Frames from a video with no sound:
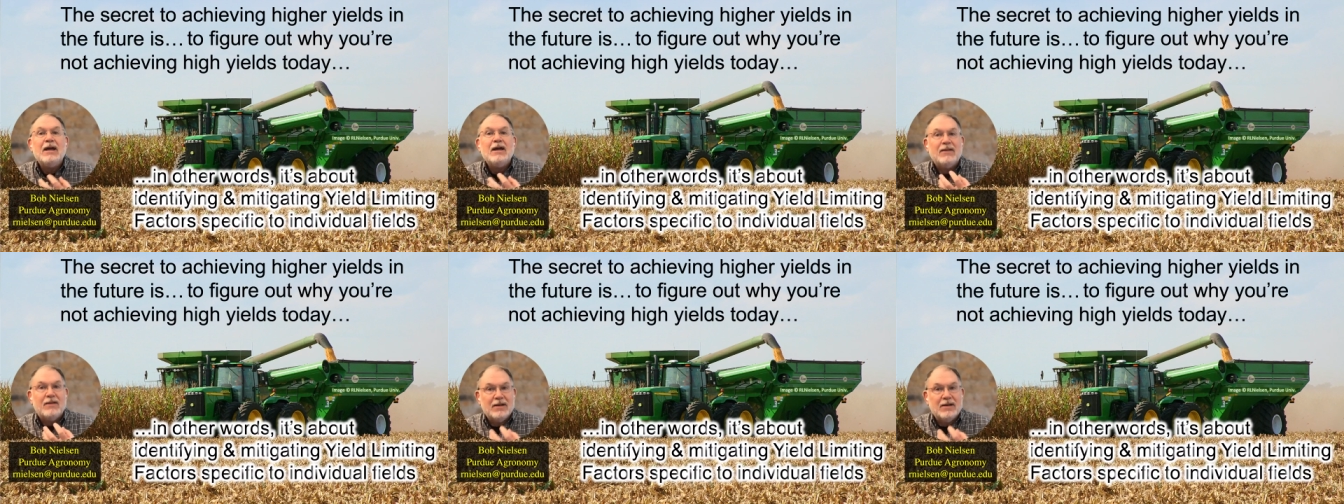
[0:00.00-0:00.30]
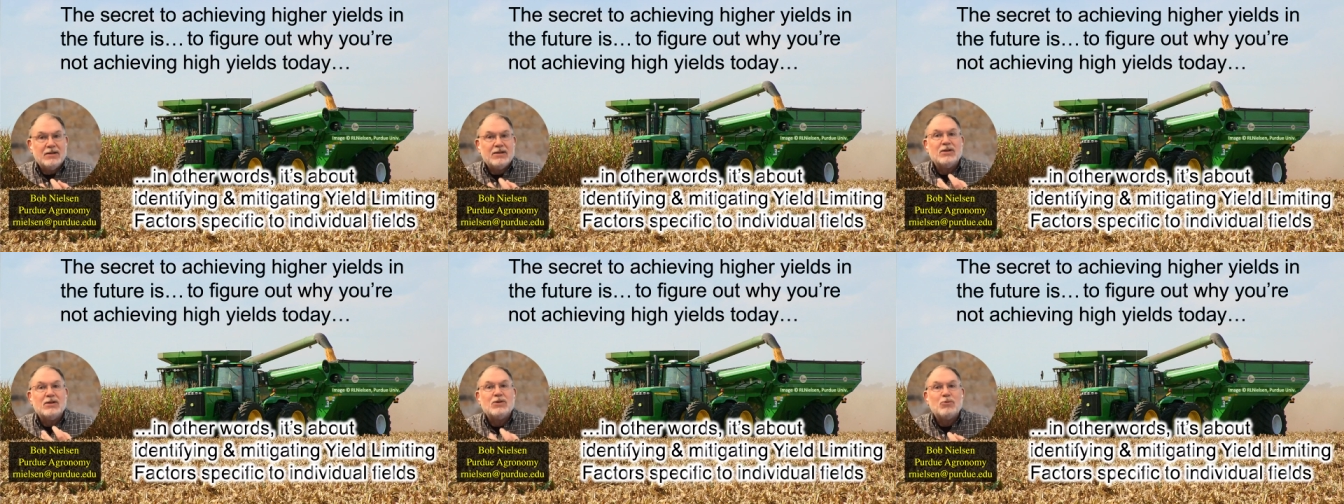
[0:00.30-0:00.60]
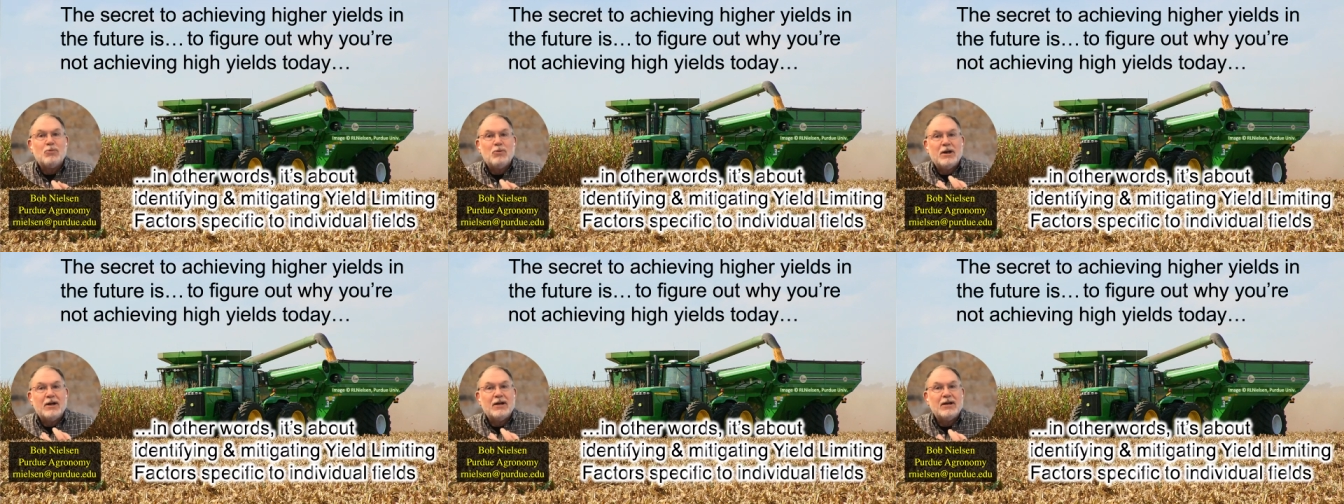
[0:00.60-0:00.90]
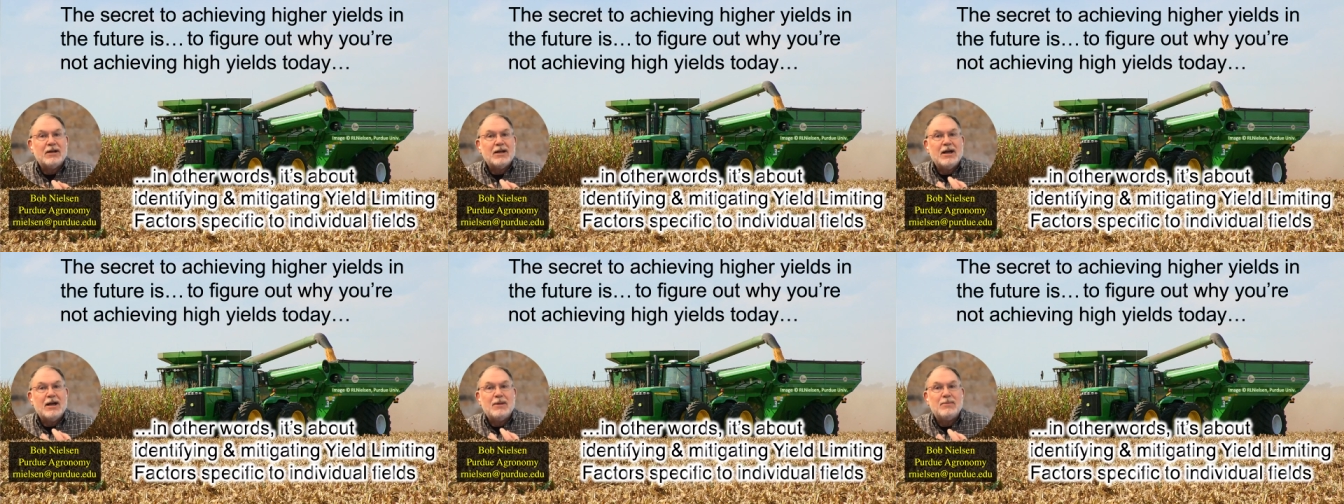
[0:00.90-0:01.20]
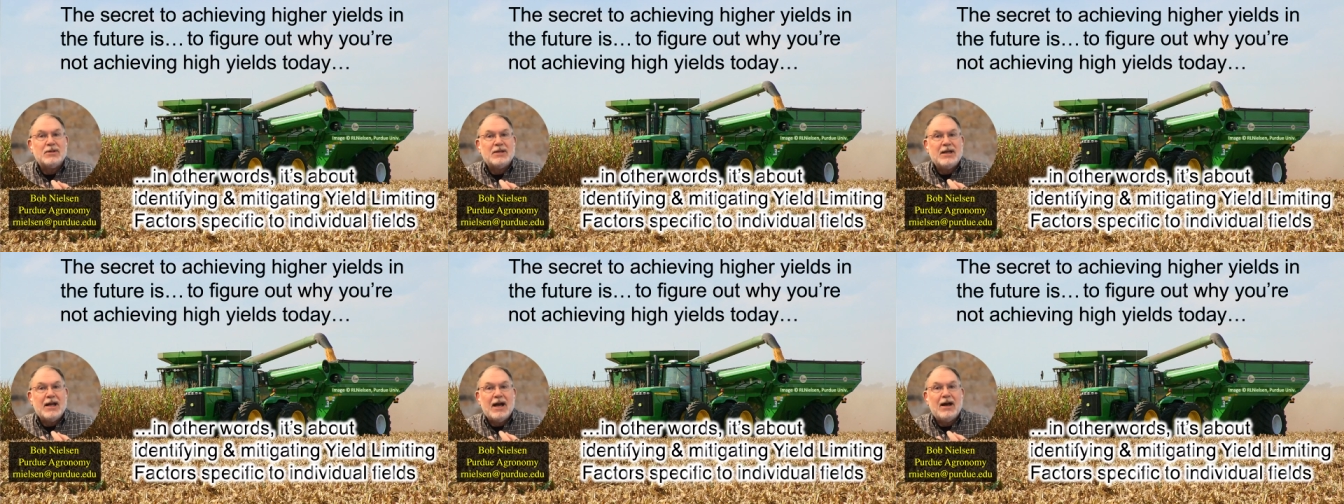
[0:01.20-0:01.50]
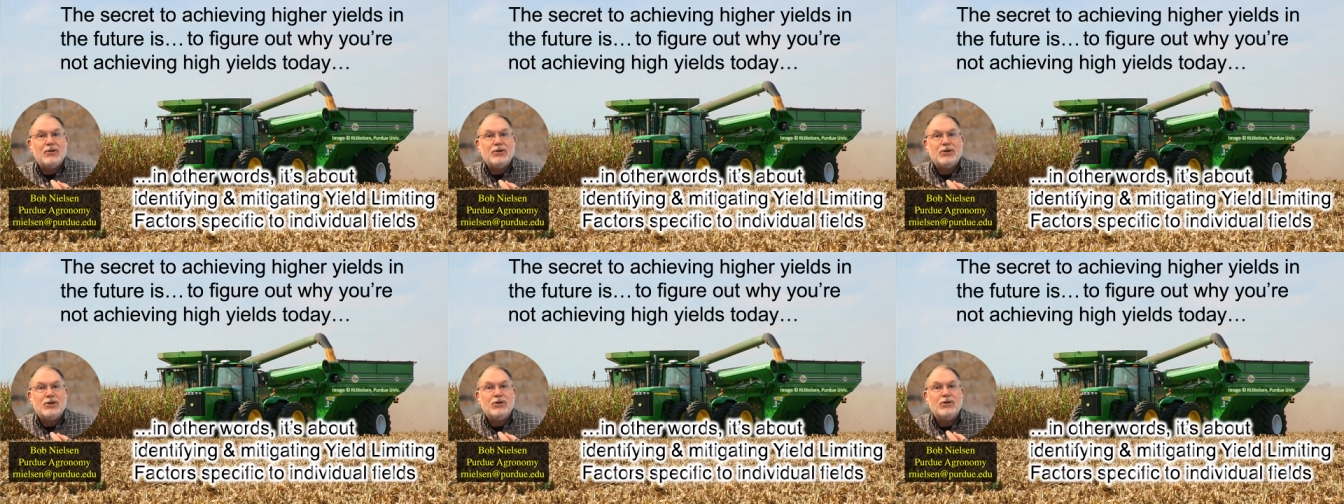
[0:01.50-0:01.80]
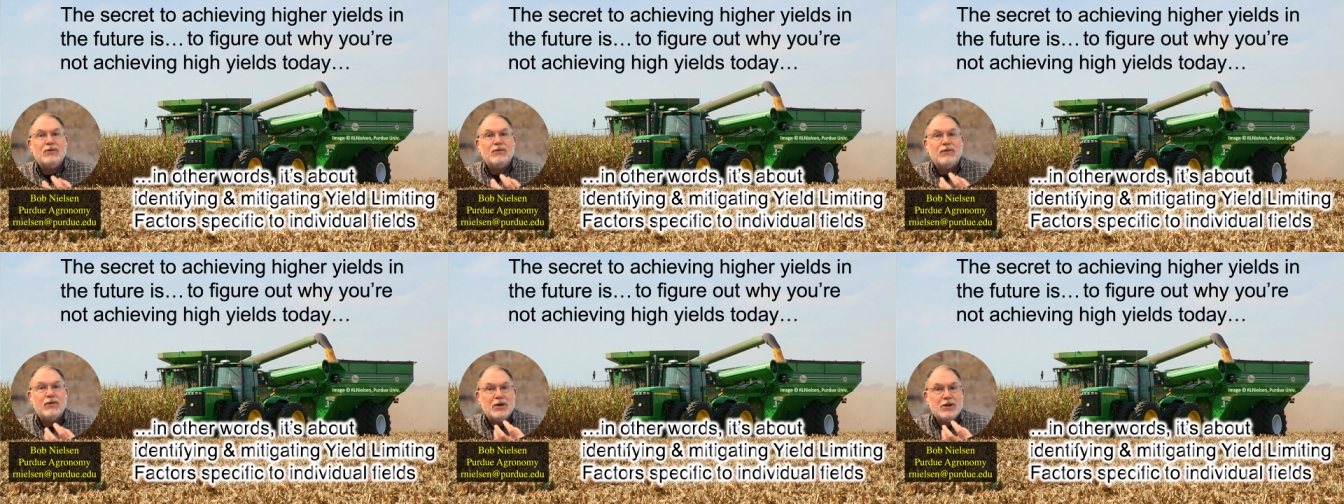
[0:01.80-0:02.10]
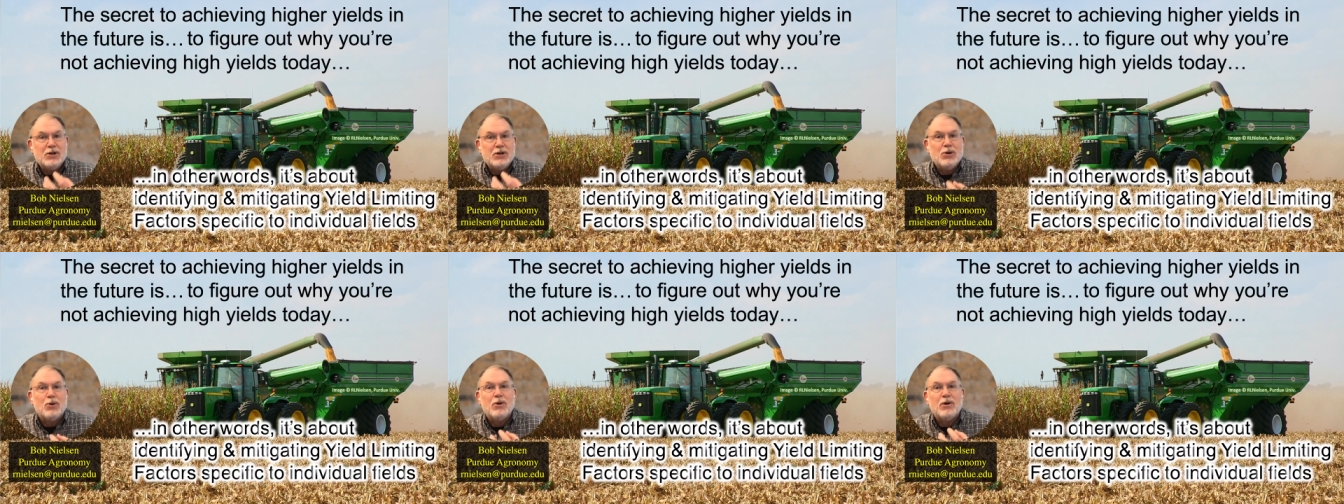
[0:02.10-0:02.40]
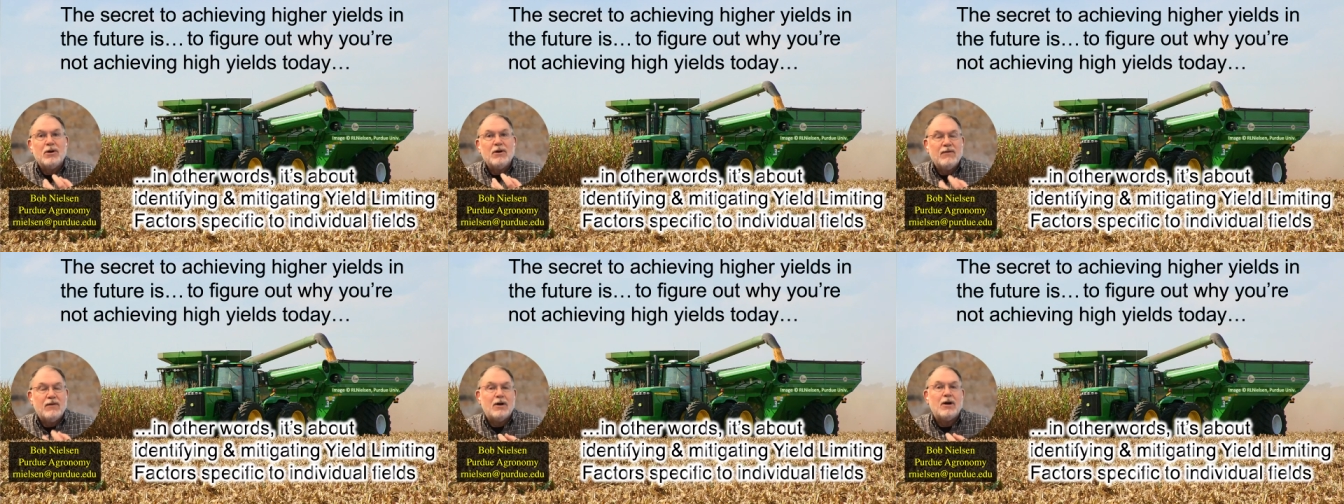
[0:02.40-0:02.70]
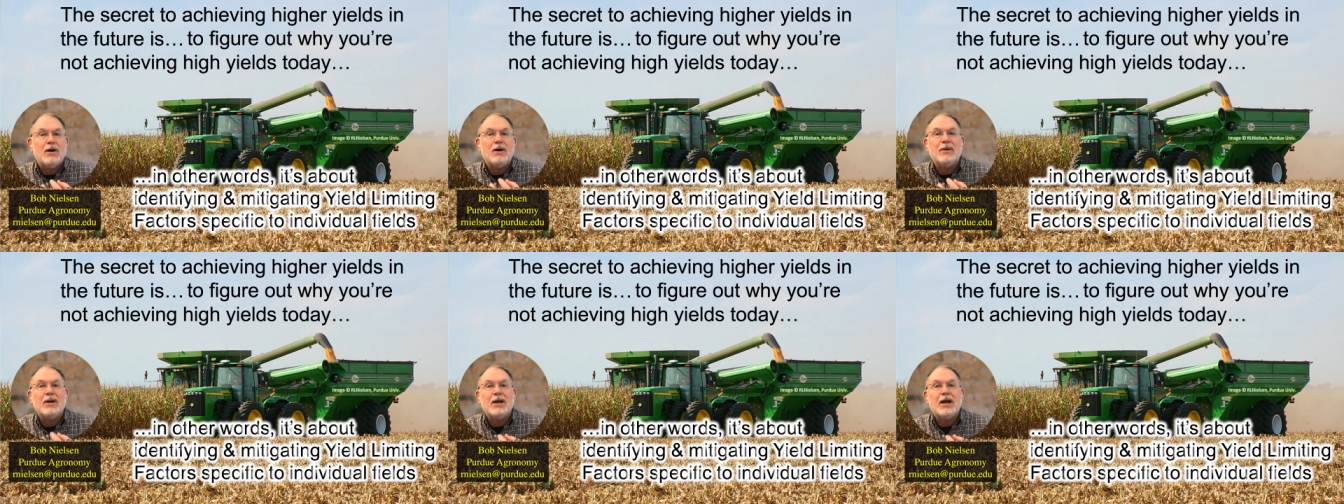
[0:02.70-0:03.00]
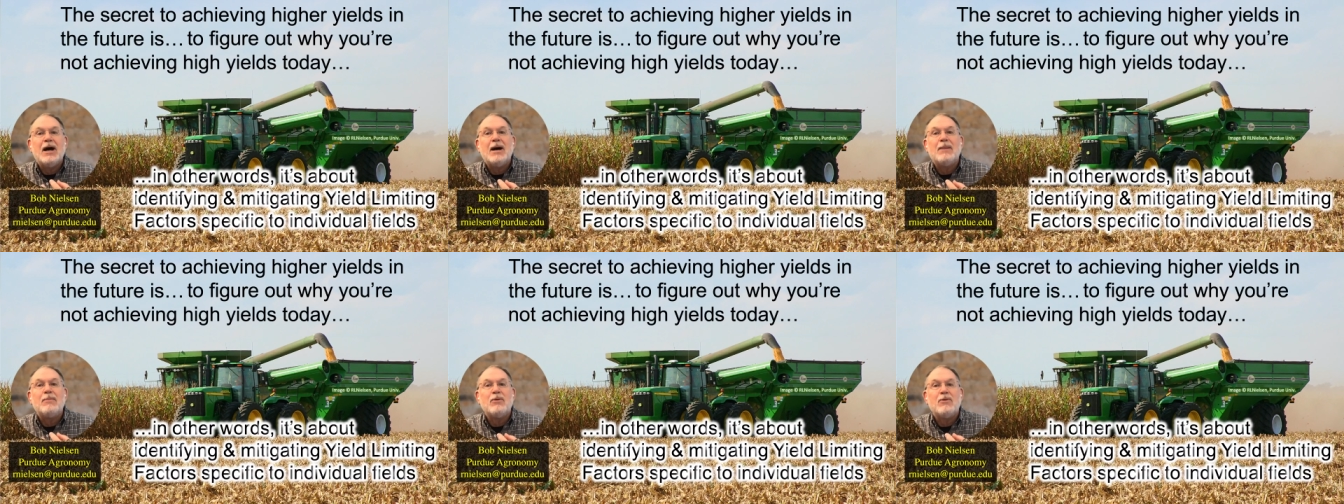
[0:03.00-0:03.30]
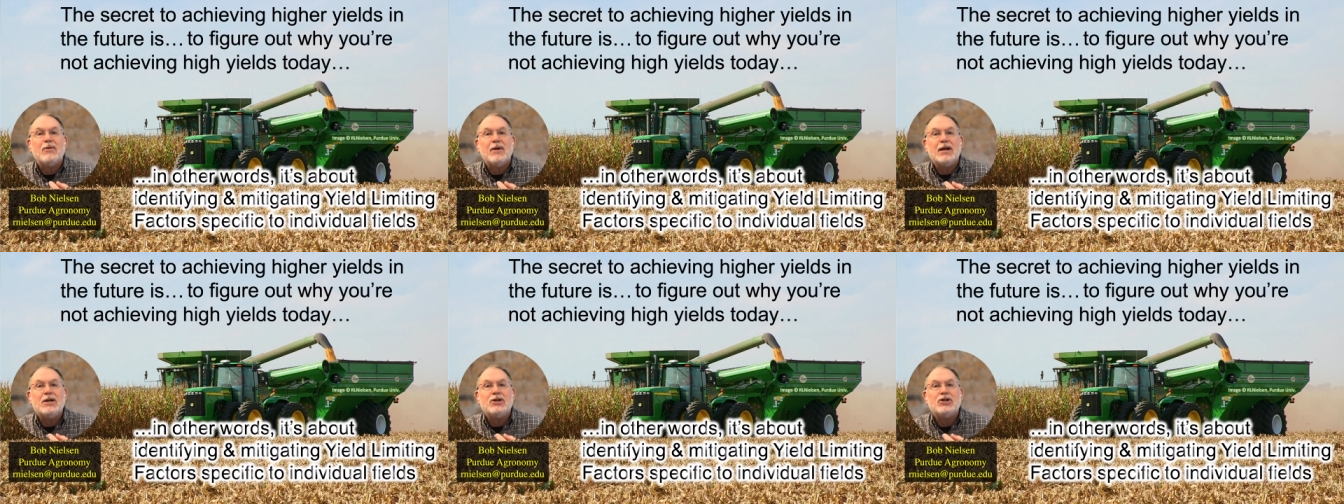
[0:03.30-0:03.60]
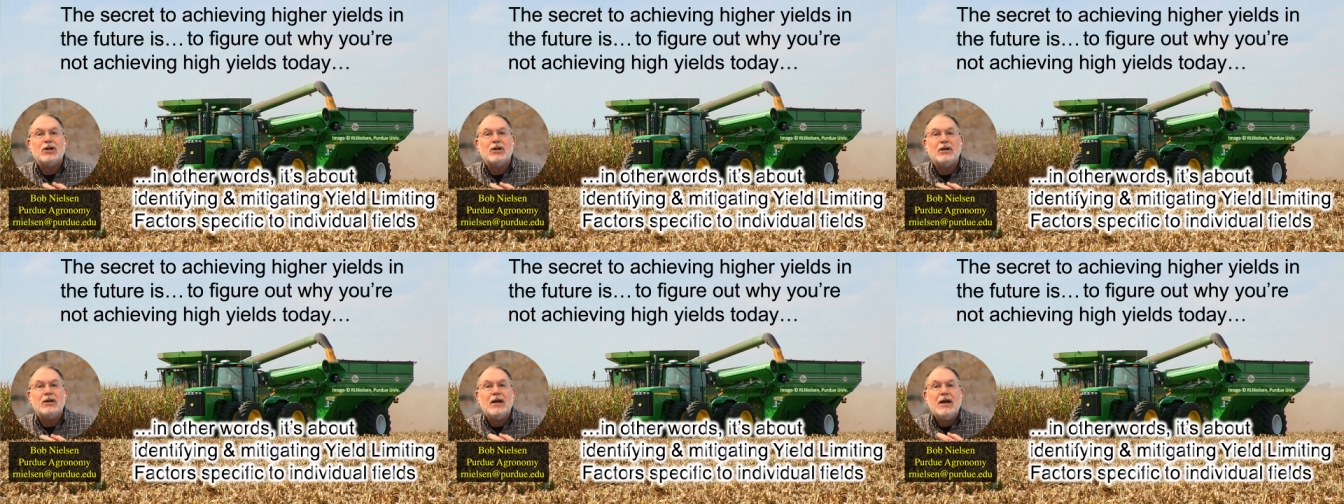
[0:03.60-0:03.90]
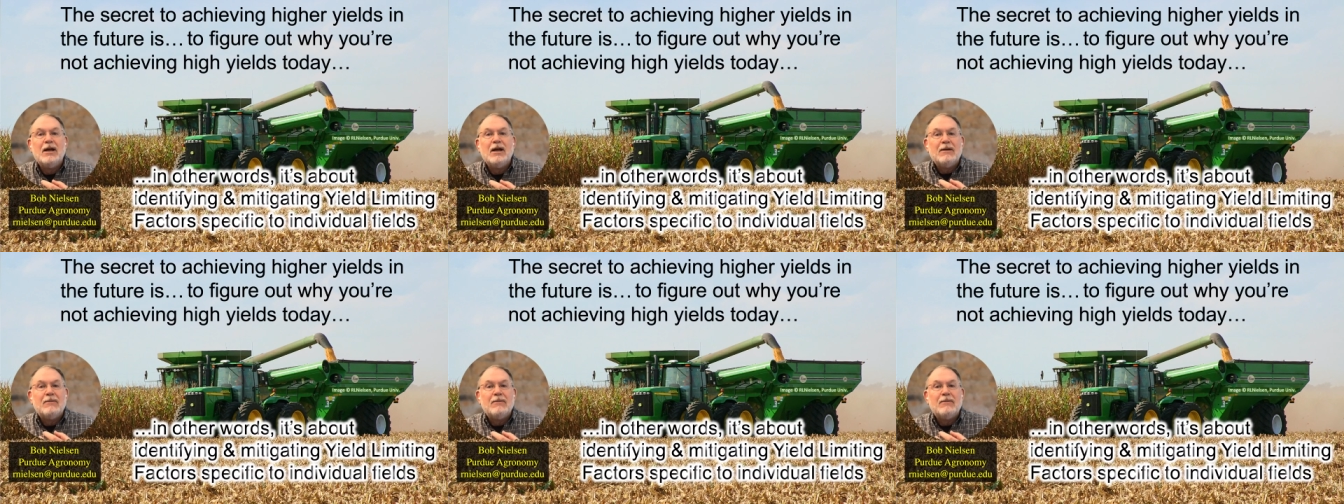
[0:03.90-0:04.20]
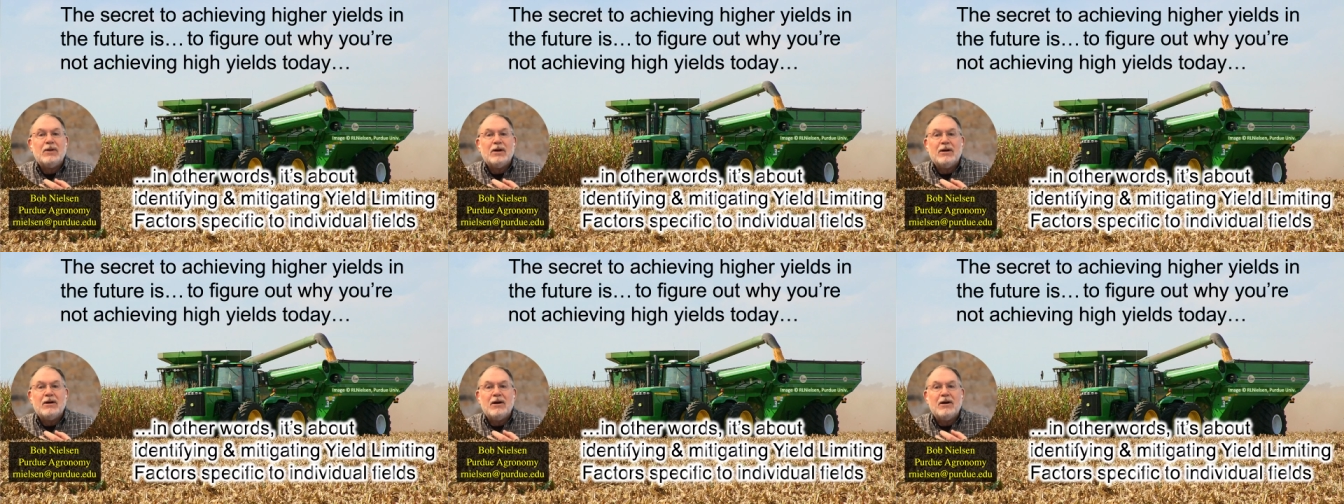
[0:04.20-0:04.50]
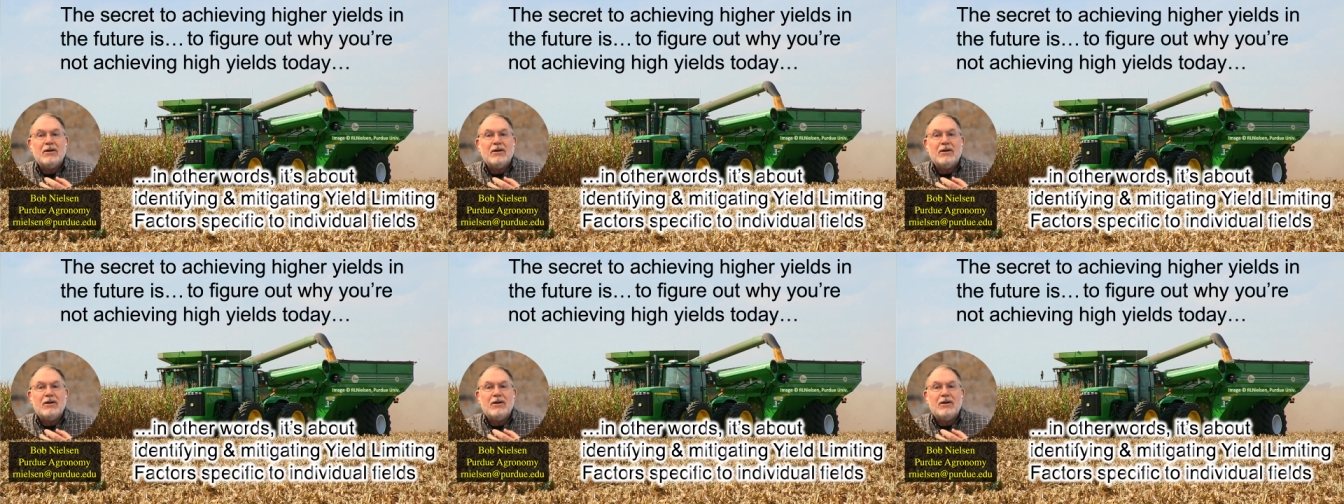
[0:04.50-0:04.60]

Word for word: This is what it comes down to for your farming operation. There are